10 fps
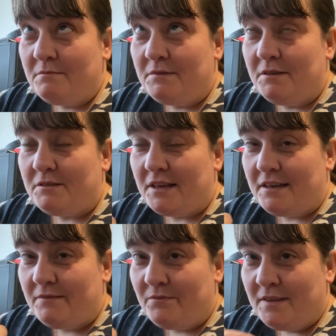
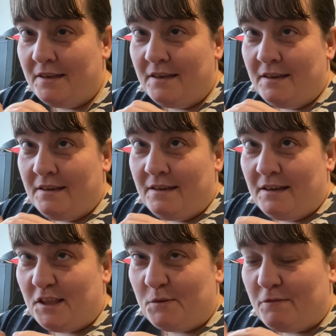music.
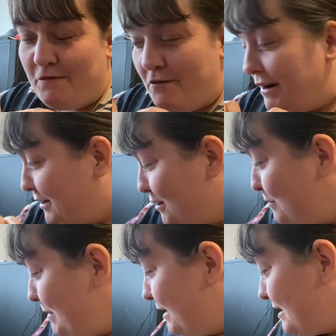And just before I go,
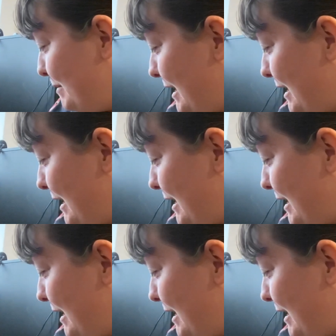because I'm an